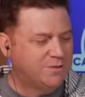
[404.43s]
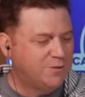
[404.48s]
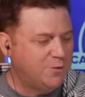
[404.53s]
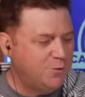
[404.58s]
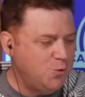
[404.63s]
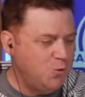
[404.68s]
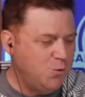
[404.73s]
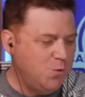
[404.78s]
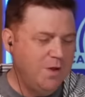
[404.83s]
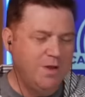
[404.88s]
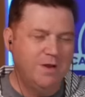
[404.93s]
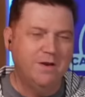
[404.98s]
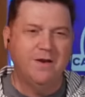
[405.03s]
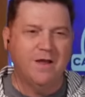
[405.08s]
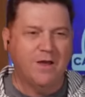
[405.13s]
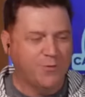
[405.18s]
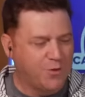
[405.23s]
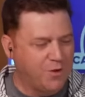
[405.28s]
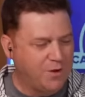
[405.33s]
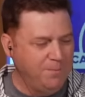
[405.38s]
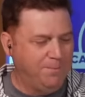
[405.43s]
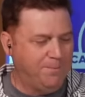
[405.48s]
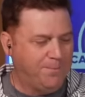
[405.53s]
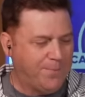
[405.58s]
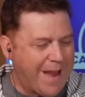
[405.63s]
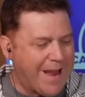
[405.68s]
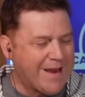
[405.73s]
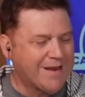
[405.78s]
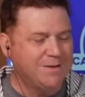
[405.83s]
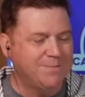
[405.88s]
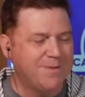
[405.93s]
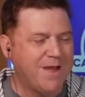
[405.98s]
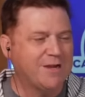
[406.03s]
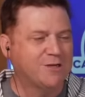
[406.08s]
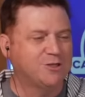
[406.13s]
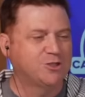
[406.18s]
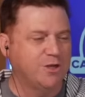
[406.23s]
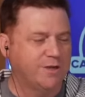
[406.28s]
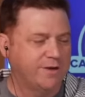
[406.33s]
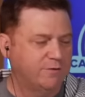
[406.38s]
2-0, back-to-back
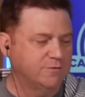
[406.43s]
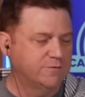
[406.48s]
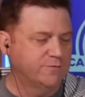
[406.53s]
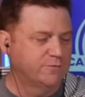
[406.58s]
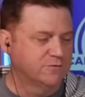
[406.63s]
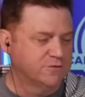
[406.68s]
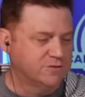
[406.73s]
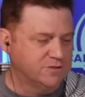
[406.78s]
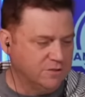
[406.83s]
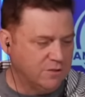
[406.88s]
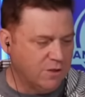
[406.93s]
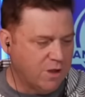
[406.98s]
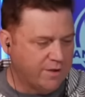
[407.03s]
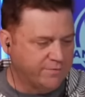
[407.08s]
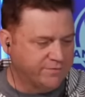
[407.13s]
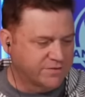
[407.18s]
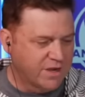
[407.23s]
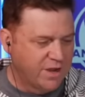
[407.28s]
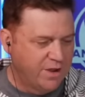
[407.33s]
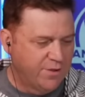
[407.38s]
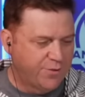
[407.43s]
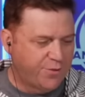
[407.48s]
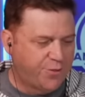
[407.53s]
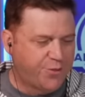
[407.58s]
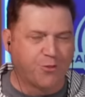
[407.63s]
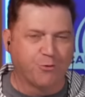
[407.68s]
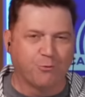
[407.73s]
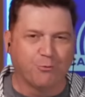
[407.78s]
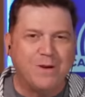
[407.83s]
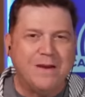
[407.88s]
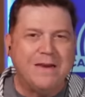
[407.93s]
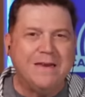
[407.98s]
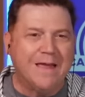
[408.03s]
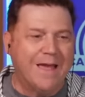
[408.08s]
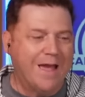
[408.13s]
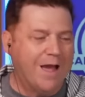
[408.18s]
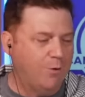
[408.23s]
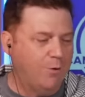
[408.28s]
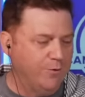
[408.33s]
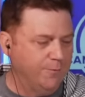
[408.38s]
shutouts for Silovs, 3
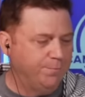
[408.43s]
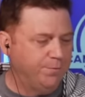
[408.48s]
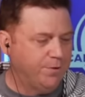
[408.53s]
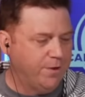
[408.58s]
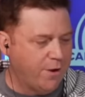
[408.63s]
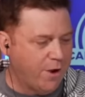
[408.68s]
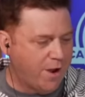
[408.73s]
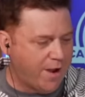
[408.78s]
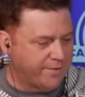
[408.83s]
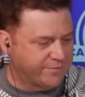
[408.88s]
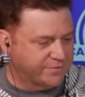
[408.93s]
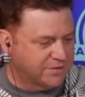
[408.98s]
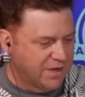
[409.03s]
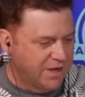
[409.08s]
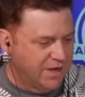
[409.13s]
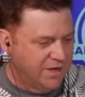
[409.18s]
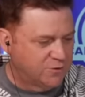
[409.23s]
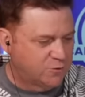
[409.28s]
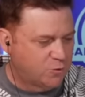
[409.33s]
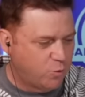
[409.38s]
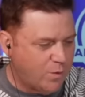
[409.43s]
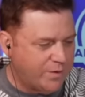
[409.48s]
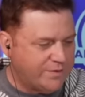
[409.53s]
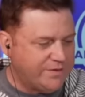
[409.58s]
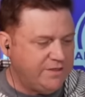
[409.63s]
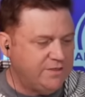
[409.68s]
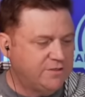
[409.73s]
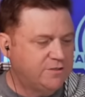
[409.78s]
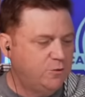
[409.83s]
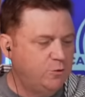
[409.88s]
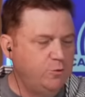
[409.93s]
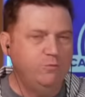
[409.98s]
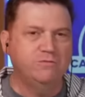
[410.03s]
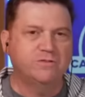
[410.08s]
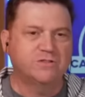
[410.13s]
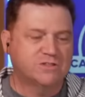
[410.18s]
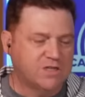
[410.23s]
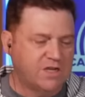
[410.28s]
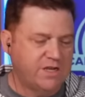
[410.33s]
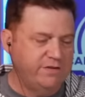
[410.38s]
now in the playoffs, 22
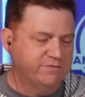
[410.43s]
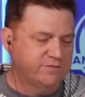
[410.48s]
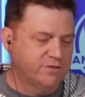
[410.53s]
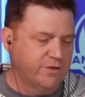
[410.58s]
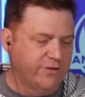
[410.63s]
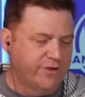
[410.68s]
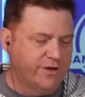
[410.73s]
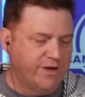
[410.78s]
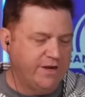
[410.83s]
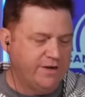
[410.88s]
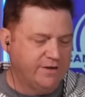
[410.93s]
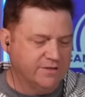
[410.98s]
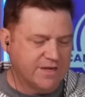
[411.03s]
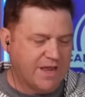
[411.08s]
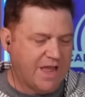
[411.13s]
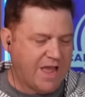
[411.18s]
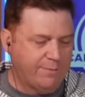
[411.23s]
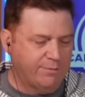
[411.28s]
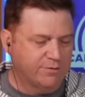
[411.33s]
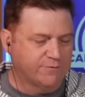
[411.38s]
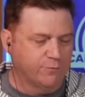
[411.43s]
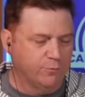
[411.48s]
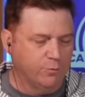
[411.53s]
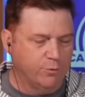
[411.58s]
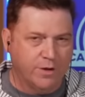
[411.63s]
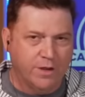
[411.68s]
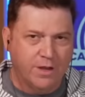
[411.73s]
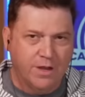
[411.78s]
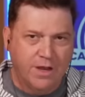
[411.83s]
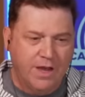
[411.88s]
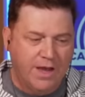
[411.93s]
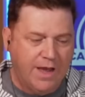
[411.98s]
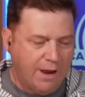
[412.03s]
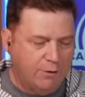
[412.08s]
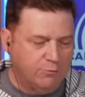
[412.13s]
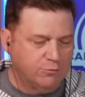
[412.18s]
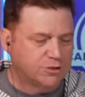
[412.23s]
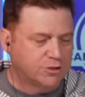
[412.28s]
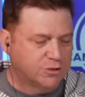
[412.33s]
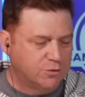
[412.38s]
saves on the night as Abbotsford
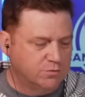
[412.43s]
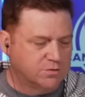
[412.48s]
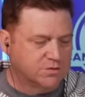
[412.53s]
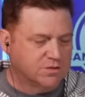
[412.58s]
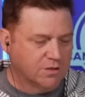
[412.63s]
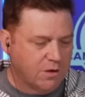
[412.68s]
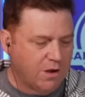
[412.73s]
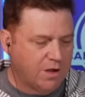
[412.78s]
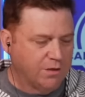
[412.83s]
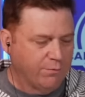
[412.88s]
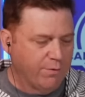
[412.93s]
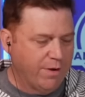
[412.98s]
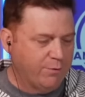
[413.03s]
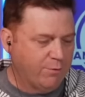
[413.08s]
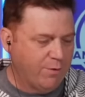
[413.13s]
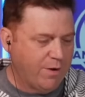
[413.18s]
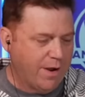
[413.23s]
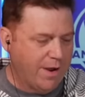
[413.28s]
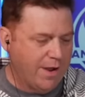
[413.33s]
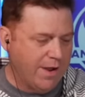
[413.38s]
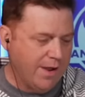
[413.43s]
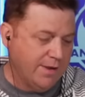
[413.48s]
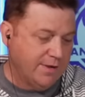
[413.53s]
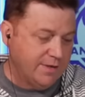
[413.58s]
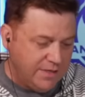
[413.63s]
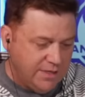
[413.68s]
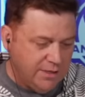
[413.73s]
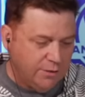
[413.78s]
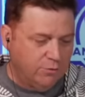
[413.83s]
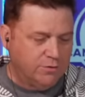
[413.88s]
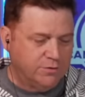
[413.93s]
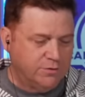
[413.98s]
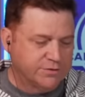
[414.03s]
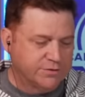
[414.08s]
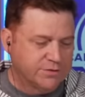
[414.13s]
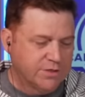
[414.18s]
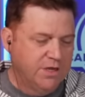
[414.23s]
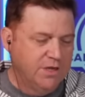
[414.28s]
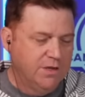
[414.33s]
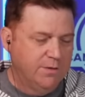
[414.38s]
outshoots the Colorado
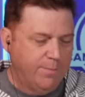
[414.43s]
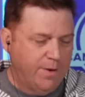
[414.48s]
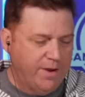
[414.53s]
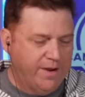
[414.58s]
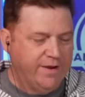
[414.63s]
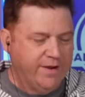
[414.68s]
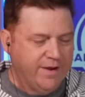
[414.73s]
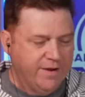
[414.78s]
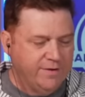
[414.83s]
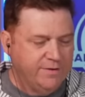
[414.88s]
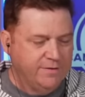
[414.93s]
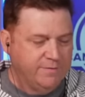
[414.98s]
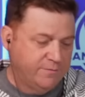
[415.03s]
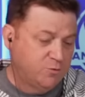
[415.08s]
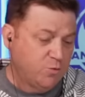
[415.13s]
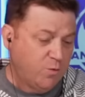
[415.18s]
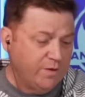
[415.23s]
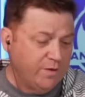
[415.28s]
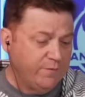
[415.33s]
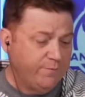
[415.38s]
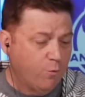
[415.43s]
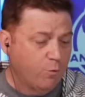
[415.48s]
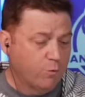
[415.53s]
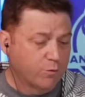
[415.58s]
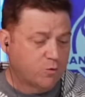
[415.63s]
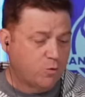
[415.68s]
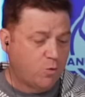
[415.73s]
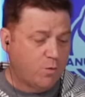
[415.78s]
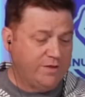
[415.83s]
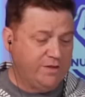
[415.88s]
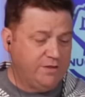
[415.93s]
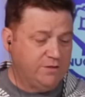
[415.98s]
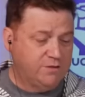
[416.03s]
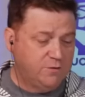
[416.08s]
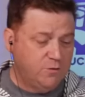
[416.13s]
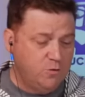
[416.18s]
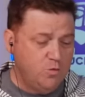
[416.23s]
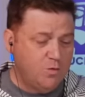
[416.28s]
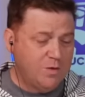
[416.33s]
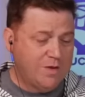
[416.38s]
Eagles by a
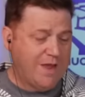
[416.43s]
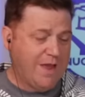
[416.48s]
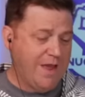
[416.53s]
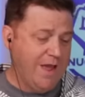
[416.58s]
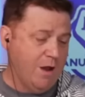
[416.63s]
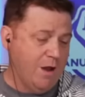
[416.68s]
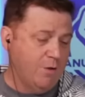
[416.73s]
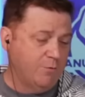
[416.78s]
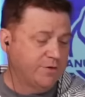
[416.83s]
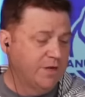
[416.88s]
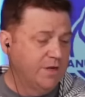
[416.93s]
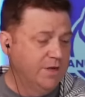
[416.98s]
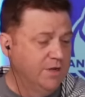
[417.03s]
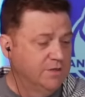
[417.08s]
24-22 count.